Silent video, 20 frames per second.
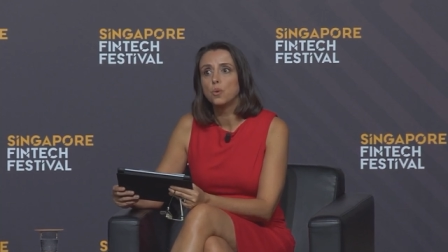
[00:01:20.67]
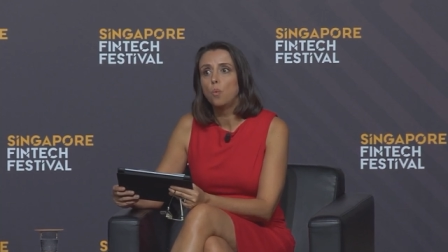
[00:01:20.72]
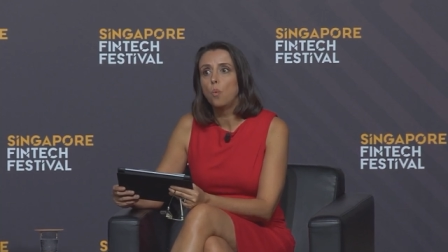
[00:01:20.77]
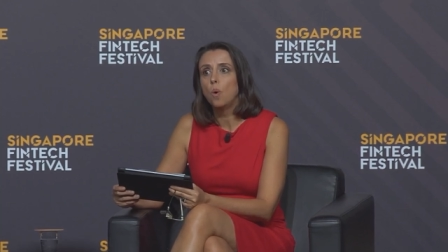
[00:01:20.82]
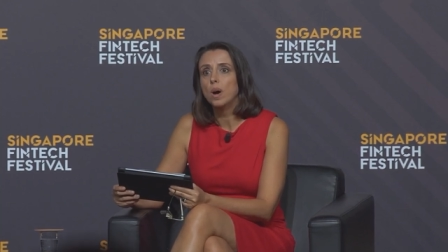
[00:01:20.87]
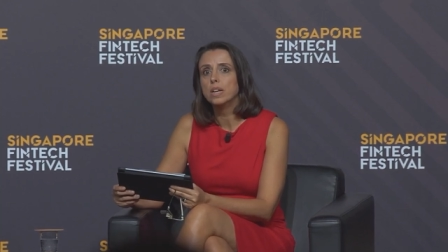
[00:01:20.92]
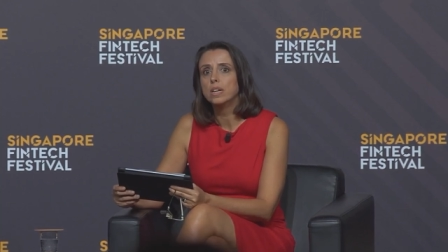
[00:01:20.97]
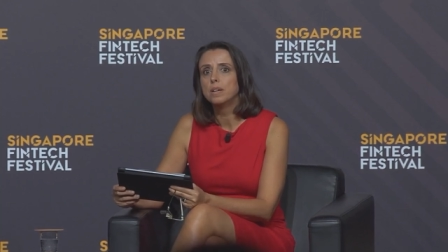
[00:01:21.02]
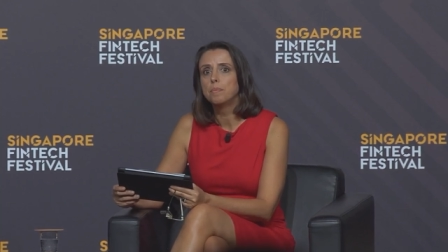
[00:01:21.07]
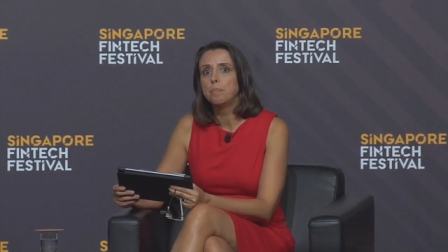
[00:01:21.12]

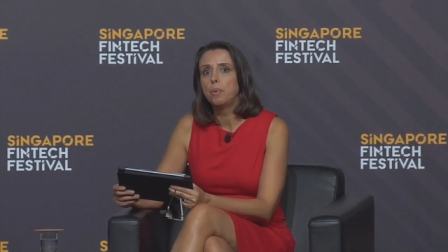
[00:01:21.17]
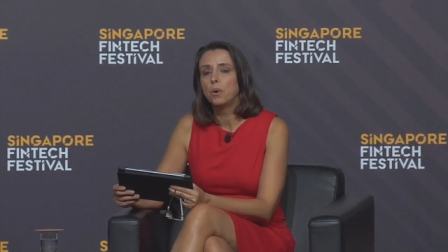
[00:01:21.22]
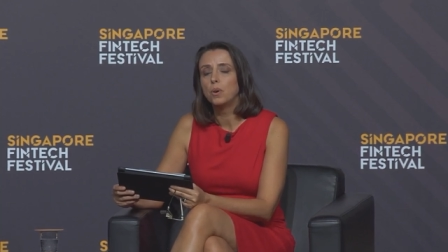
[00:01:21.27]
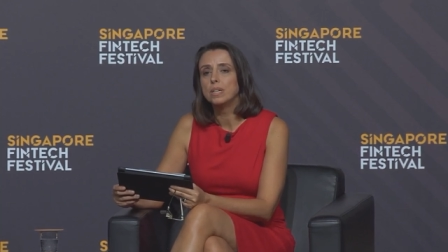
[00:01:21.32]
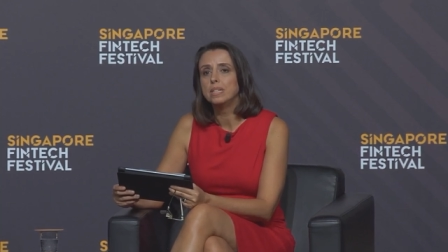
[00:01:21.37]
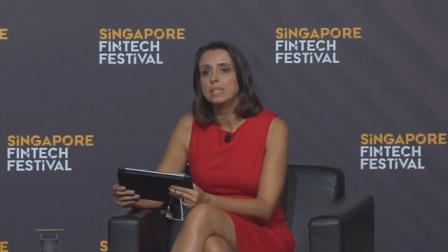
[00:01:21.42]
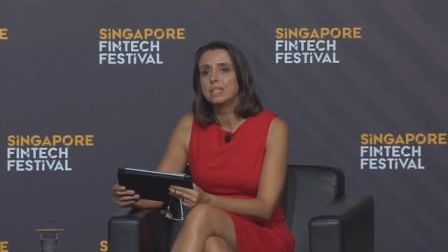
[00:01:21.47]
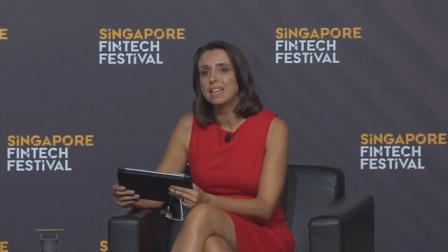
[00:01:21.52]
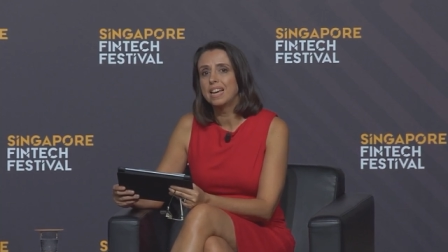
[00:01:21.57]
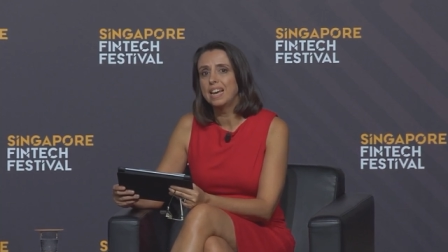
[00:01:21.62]

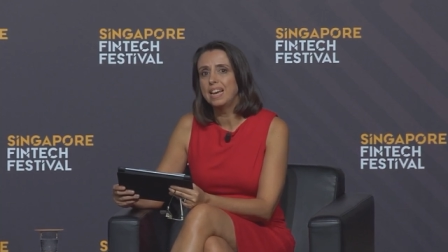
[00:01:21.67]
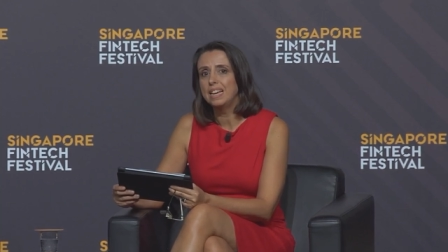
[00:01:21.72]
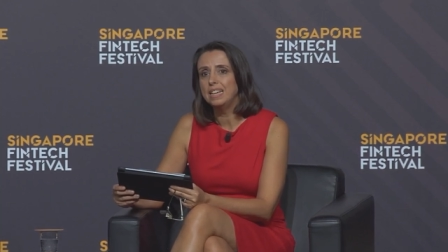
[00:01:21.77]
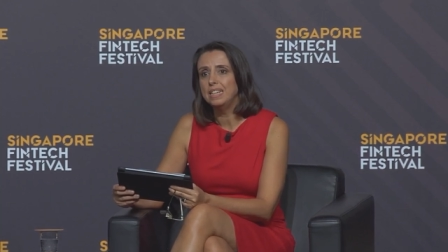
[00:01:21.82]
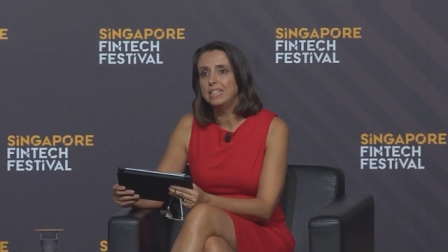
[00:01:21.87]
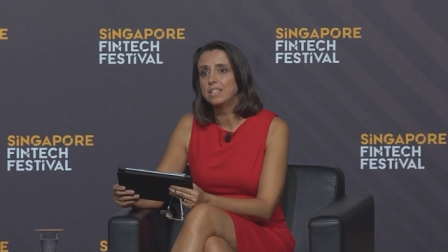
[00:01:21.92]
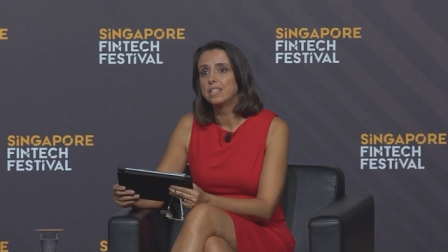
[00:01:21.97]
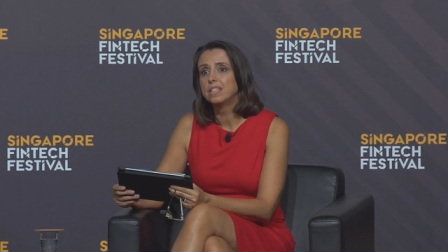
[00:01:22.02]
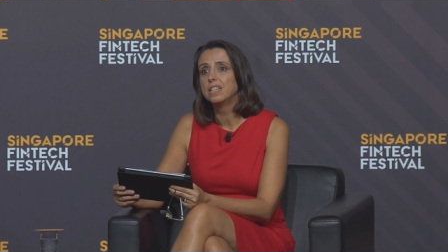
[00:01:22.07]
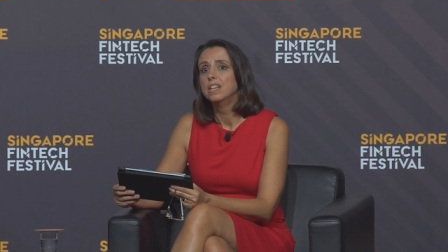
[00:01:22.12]

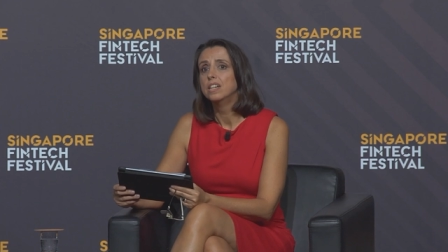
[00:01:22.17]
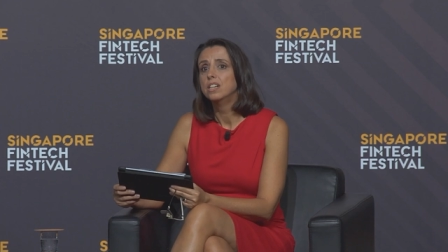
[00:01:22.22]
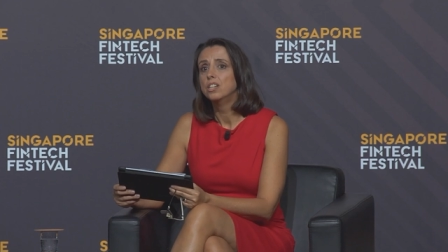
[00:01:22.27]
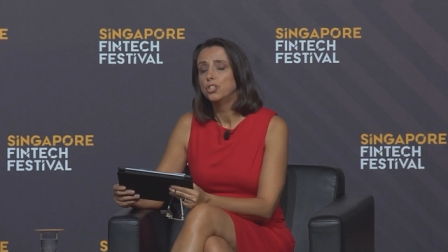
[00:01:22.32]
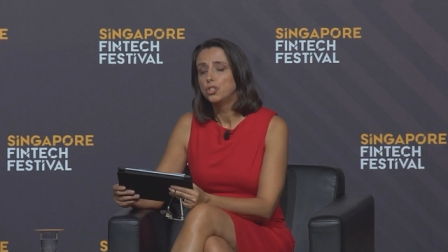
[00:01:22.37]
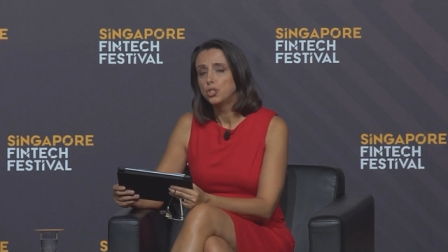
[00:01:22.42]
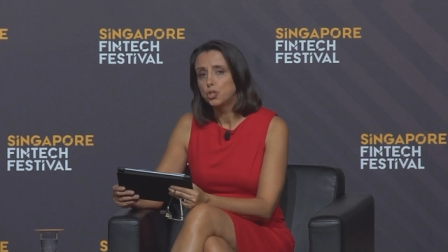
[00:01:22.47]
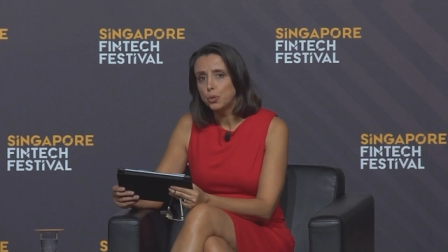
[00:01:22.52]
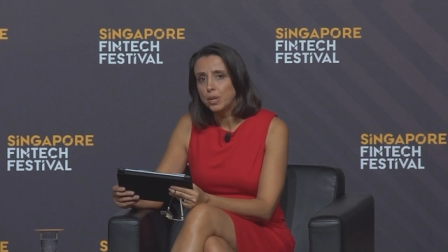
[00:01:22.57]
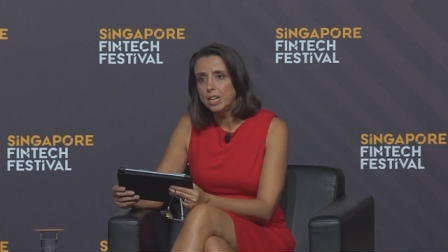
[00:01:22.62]
$1.8
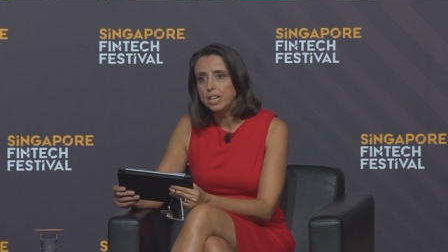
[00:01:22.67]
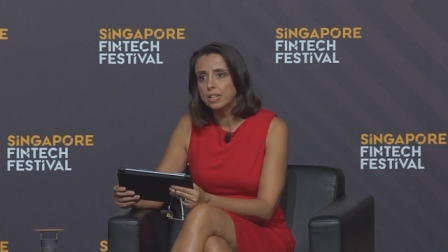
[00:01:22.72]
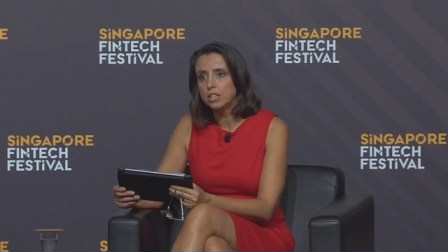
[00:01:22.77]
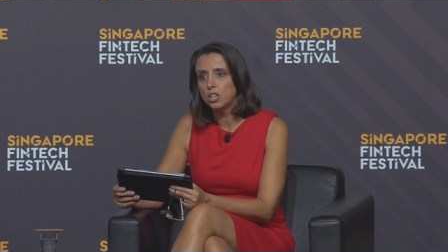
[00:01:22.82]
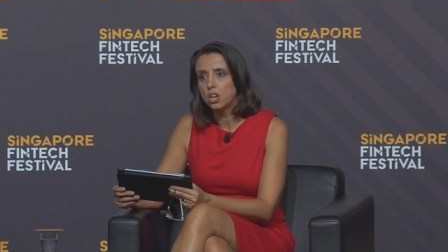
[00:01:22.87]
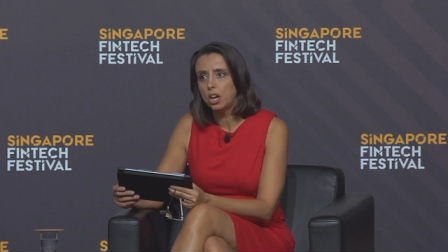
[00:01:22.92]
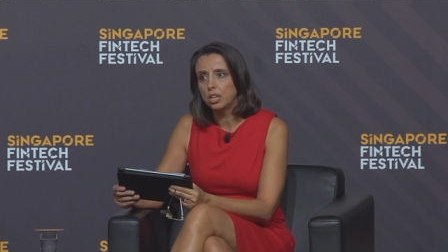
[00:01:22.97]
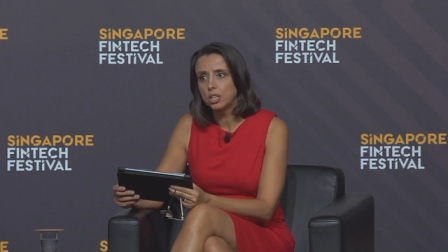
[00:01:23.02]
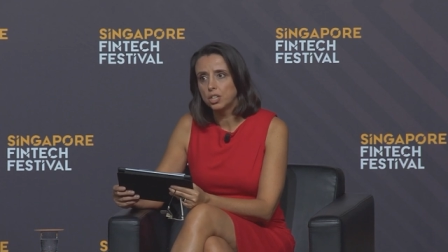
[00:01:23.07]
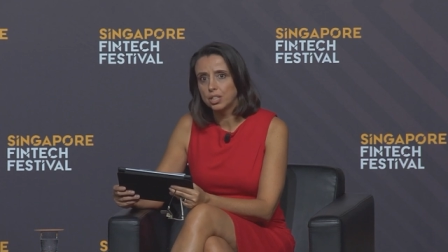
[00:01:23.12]
trillion
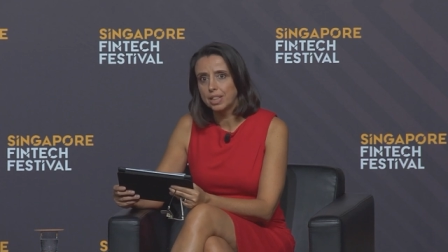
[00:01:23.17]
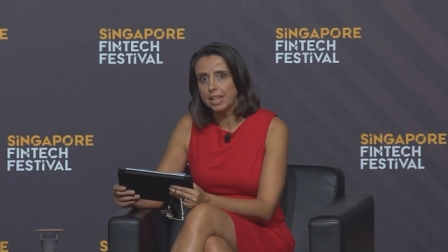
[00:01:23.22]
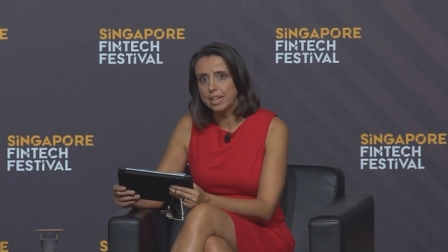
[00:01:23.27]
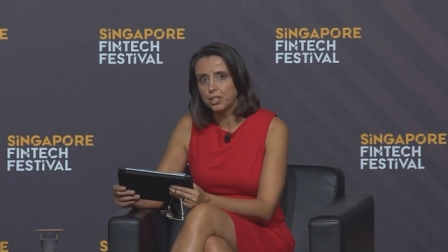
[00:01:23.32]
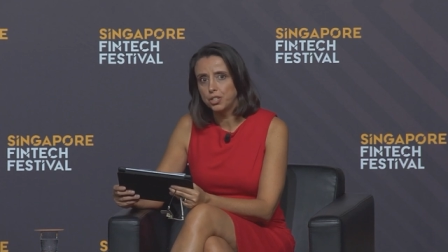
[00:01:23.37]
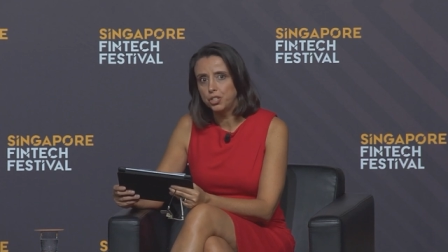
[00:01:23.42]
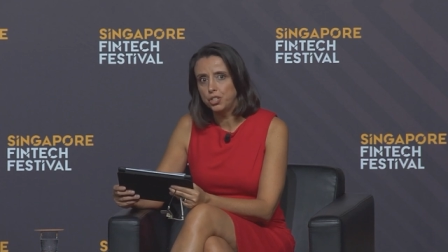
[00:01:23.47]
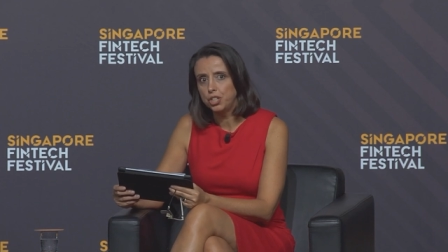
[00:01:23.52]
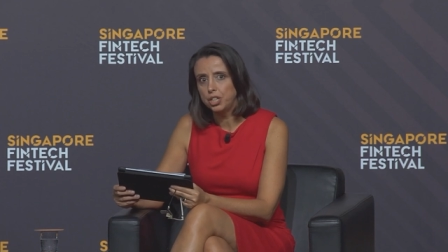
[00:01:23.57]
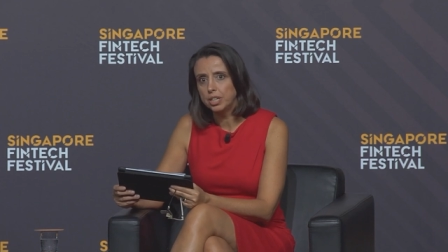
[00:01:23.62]

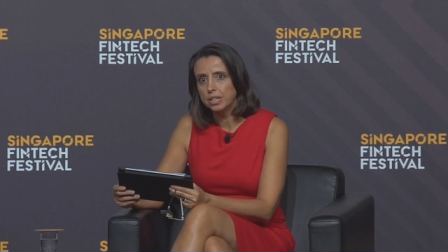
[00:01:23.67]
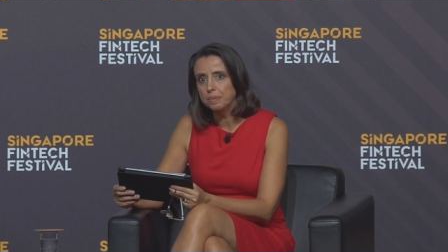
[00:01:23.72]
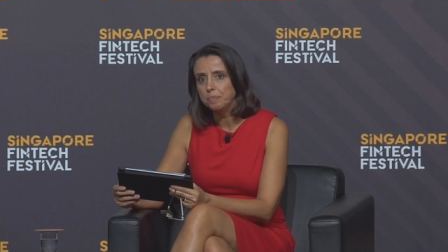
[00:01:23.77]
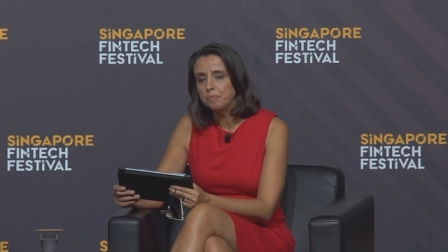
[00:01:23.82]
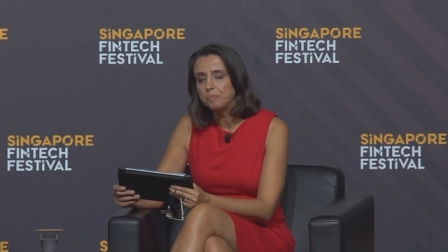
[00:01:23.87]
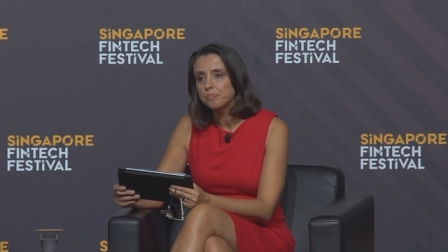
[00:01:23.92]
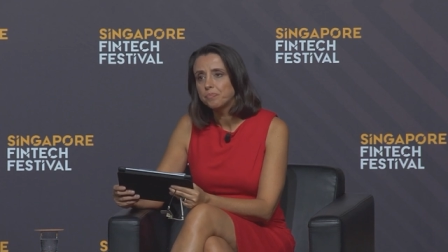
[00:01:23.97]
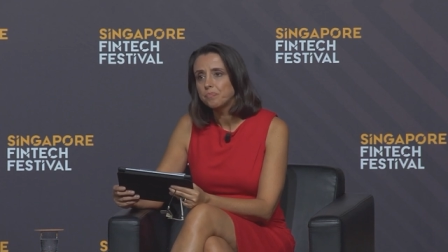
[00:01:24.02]
last year.